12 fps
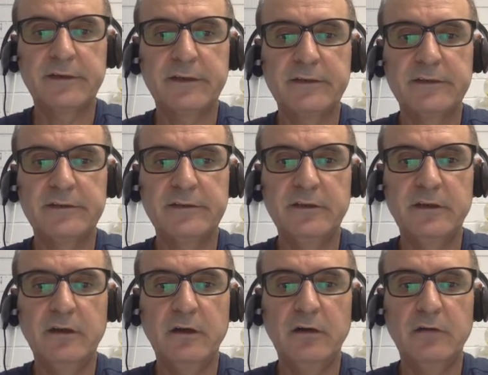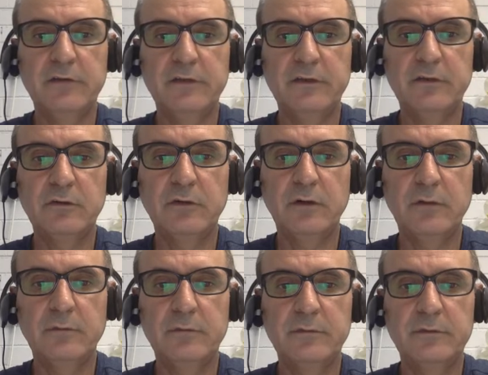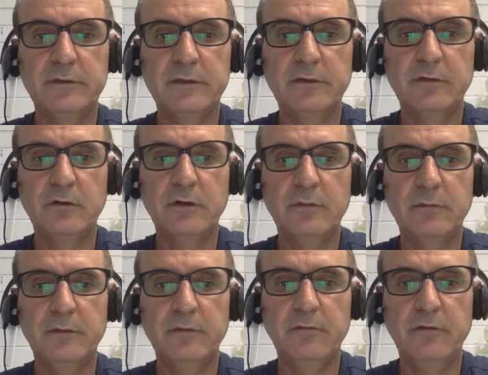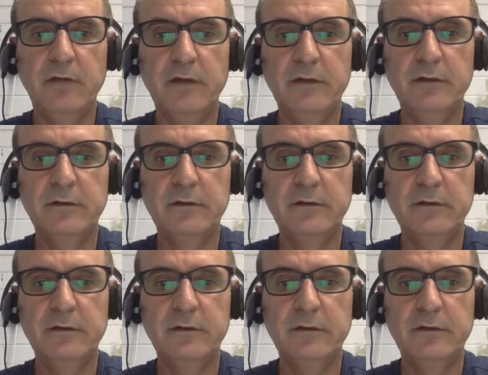and see how they go up. They go up by 1,